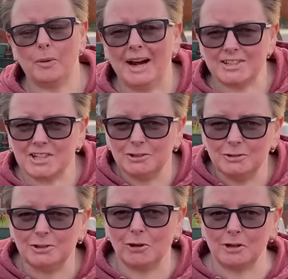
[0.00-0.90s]
We're actually going
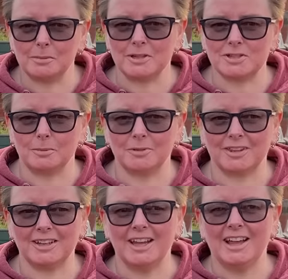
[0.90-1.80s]
to talk about
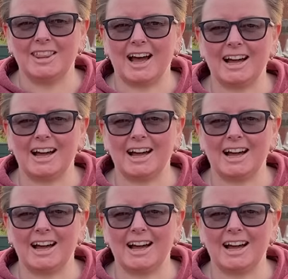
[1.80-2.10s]
something that